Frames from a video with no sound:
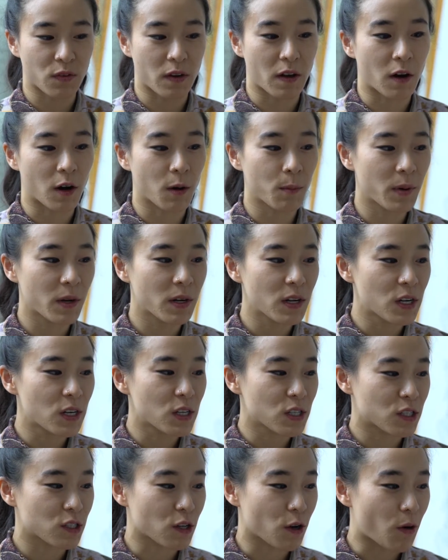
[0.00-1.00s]
for help.
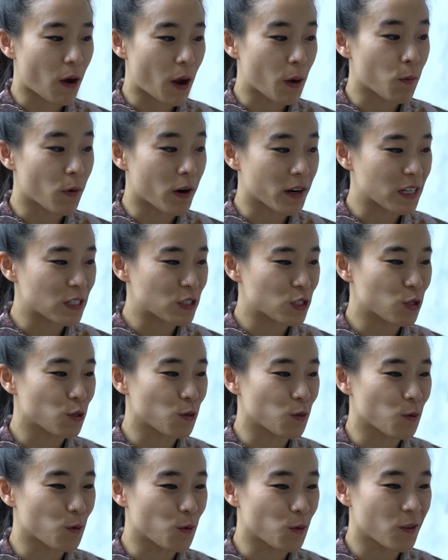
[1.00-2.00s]
So I wanted
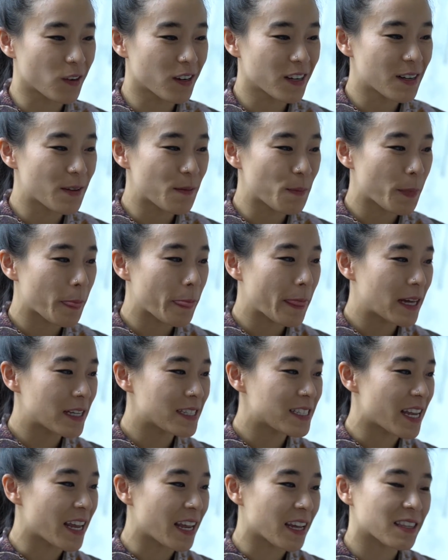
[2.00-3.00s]
to
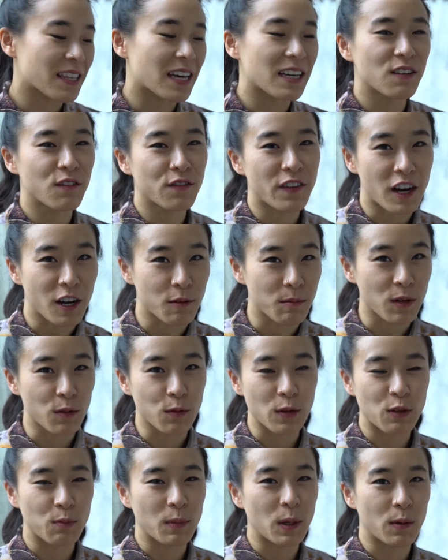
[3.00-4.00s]
take that environment
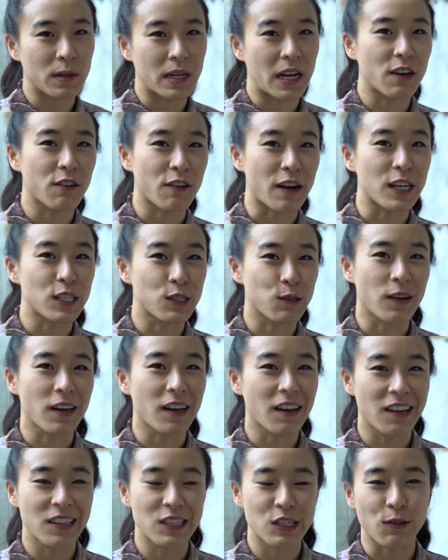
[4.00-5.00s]
with me when I
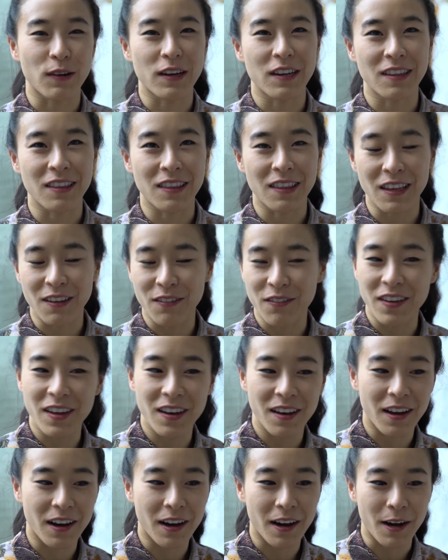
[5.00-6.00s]
graduated, so I didn't leave
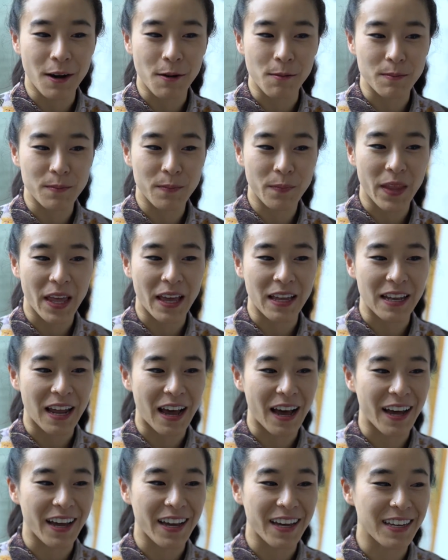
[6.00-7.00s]
it. And
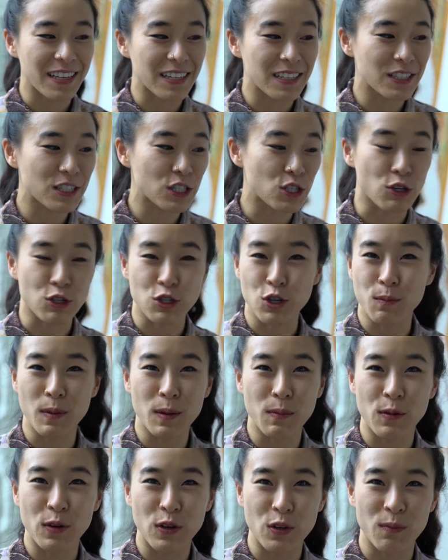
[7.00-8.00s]
I took 2
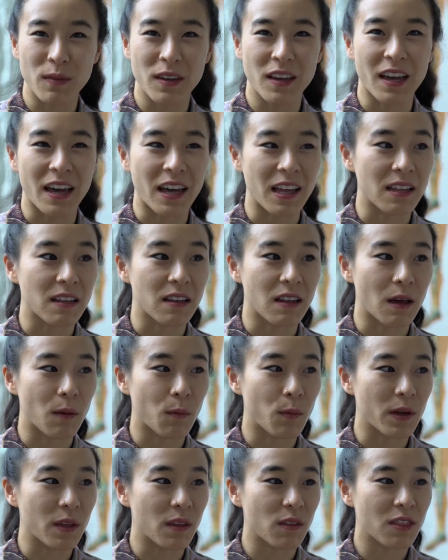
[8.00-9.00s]
people with me, and
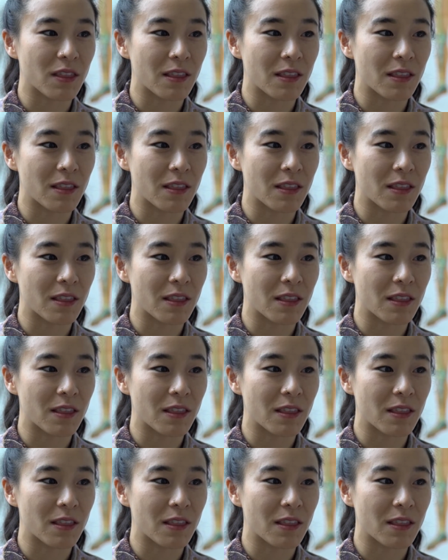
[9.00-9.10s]
we